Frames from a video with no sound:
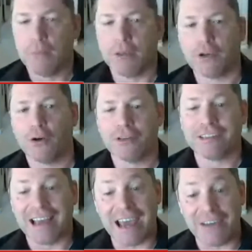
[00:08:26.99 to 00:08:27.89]

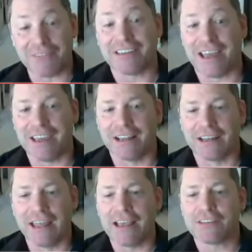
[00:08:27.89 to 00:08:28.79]
Because I have to tell you,
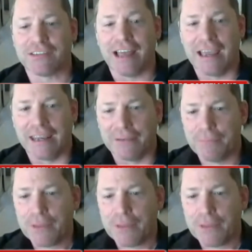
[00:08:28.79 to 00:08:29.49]
last night,